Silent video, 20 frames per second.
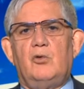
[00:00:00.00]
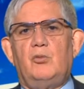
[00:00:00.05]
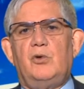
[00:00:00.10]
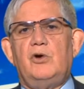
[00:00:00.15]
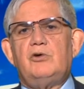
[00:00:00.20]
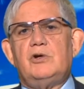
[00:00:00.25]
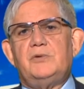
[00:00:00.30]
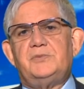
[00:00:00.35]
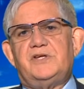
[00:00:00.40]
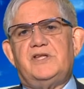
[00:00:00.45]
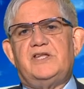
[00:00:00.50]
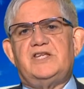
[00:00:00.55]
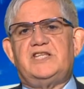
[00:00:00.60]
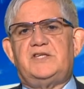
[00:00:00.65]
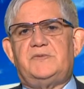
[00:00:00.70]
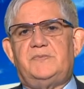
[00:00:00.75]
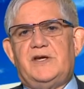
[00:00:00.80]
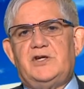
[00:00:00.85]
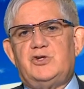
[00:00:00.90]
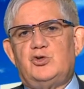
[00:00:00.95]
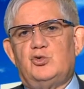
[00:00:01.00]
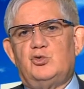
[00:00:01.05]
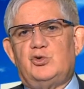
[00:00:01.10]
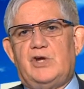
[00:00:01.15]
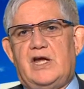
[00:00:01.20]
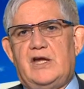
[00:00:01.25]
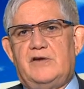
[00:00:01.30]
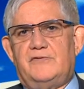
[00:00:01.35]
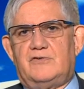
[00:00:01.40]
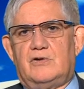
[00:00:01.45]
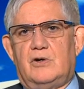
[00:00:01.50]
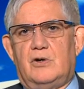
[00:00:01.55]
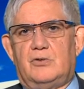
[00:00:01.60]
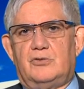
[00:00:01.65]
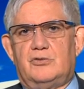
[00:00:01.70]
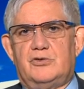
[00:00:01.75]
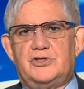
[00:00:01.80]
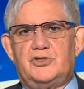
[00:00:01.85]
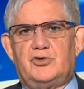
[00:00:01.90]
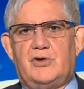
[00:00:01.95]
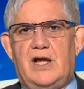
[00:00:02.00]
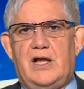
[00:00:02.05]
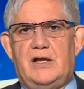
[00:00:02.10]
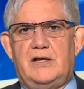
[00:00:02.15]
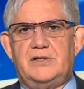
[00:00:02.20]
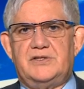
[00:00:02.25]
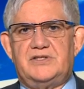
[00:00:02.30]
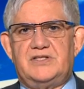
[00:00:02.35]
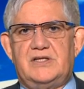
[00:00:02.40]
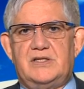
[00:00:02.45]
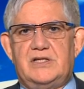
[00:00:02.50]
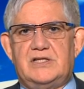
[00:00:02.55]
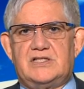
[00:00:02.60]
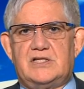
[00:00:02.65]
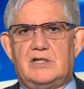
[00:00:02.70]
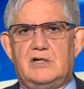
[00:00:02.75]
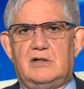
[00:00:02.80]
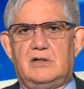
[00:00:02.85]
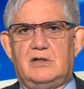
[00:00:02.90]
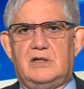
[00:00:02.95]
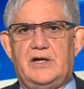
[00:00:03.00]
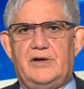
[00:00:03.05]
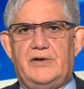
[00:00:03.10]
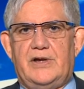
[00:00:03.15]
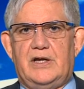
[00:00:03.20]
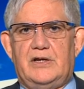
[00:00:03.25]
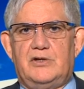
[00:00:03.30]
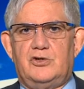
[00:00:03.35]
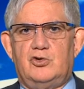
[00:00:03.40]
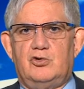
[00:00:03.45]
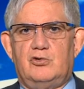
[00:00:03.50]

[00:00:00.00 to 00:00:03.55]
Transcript: Welcome to this special day for older Australians in this local area.